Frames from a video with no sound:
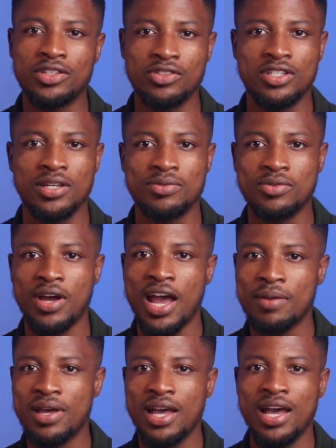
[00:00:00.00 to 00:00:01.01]
to
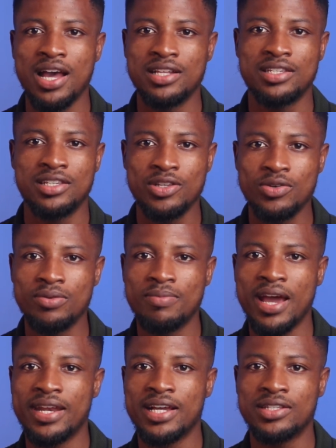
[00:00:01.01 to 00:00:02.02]
subscribe and see you in
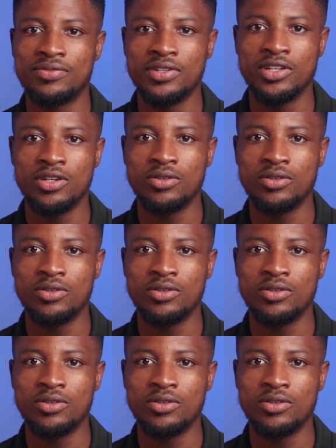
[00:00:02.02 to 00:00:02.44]
my next video.